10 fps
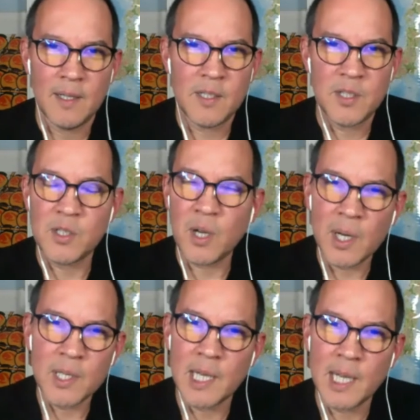
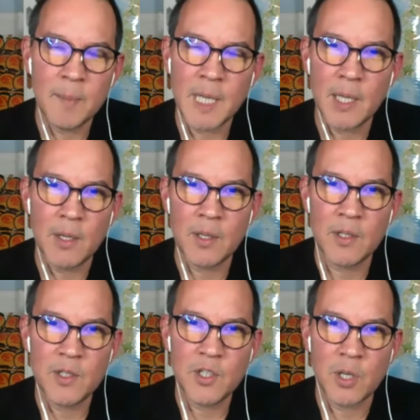astonishing how many good
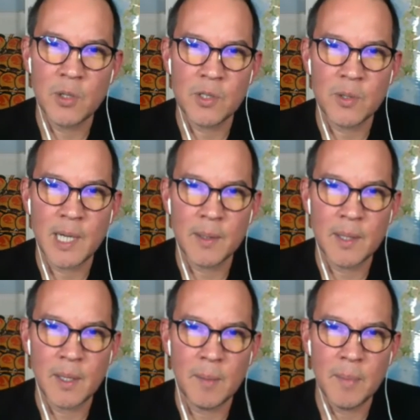shows are out
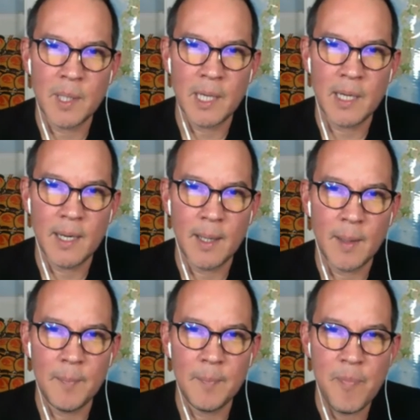there. But
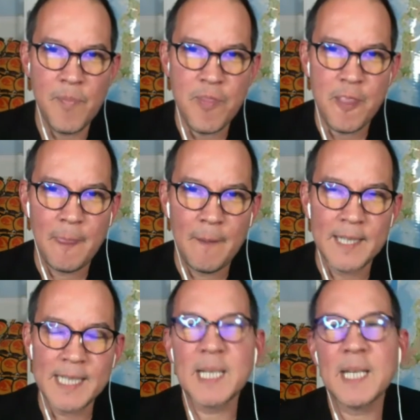
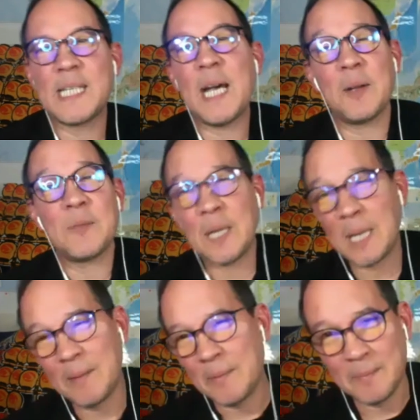this is going to sound
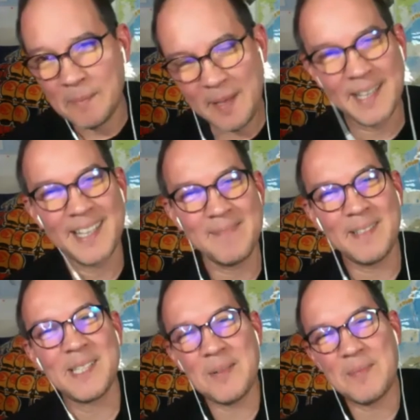really
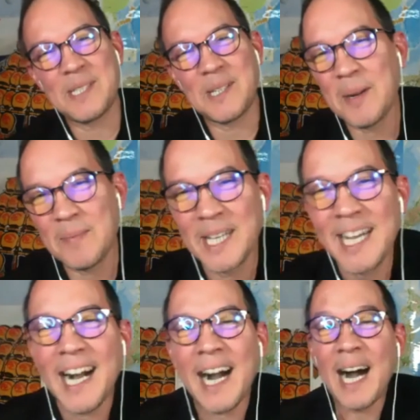so bizarre, but
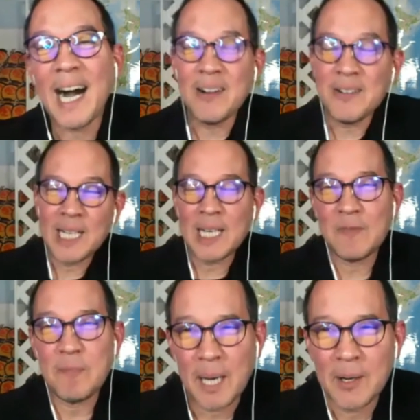I really
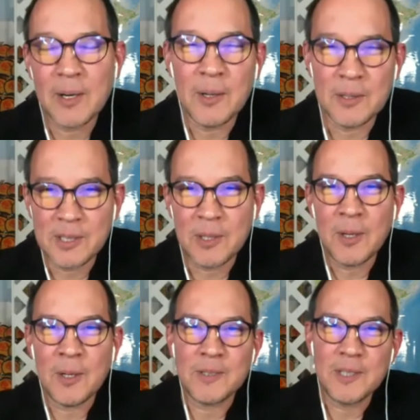love Better Call
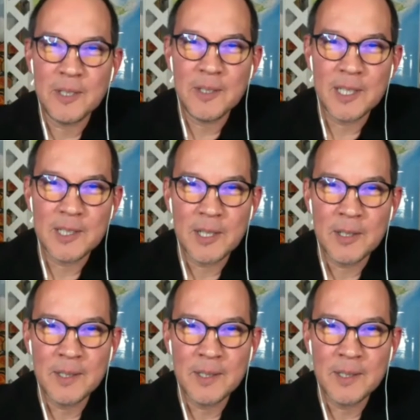Saul. Do you know that show?